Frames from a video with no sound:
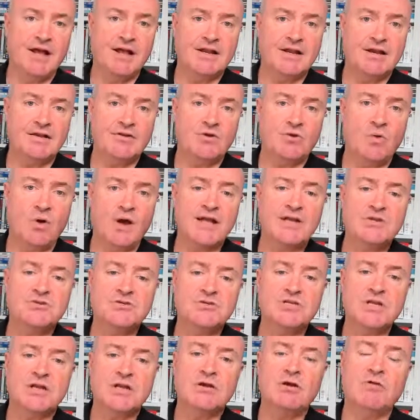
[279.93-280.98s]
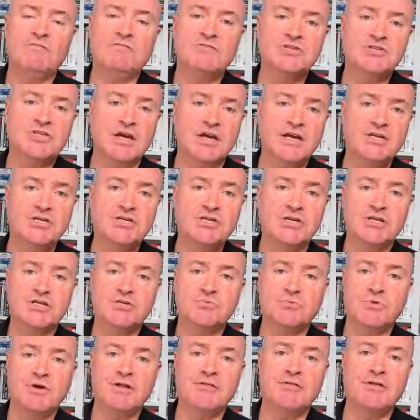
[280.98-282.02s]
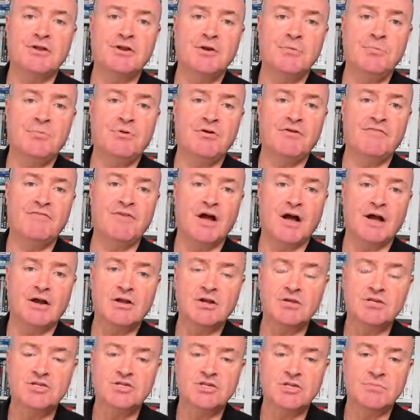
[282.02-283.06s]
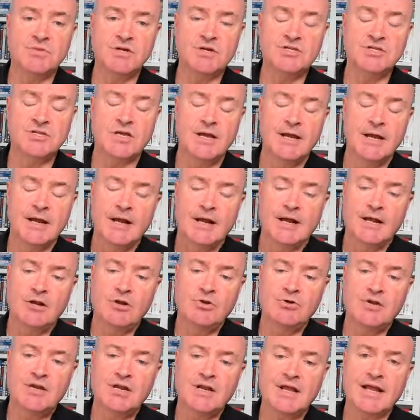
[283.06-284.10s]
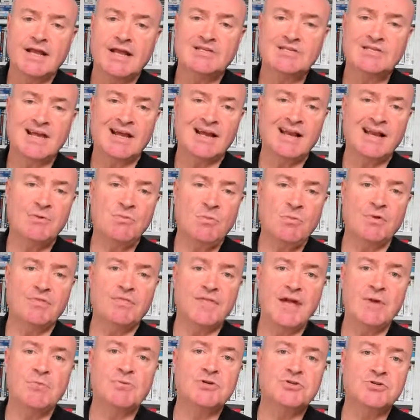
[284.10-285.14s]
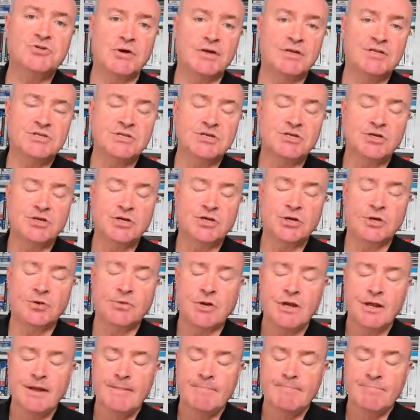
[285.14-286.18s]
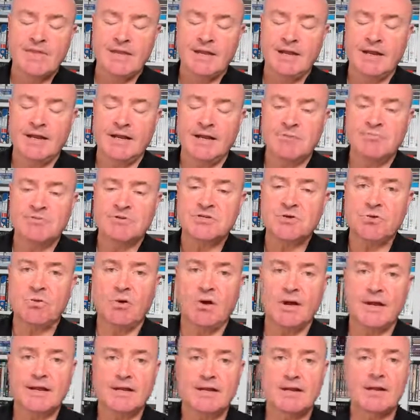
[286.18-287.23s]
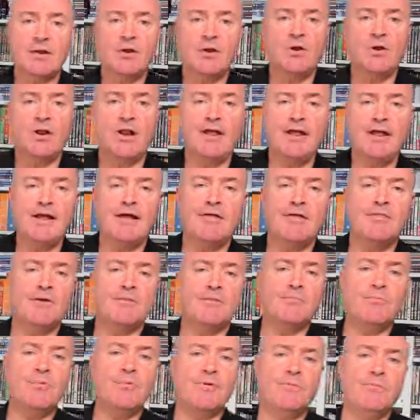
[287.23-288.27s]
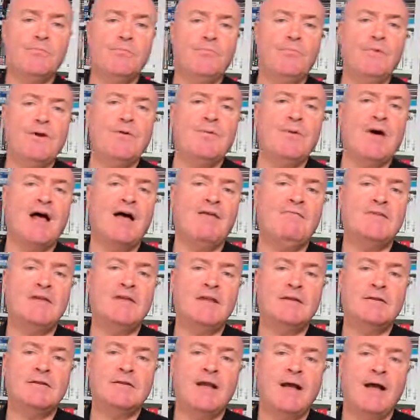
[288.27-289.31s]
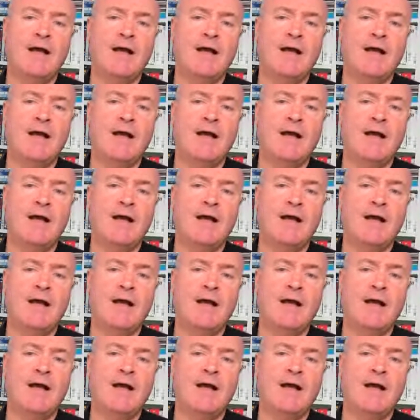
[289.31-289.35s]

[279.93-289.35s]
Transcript: quite interesting conversations with a number of our customers, looking at exactly what they were trying to do. And it was quite clear that we were having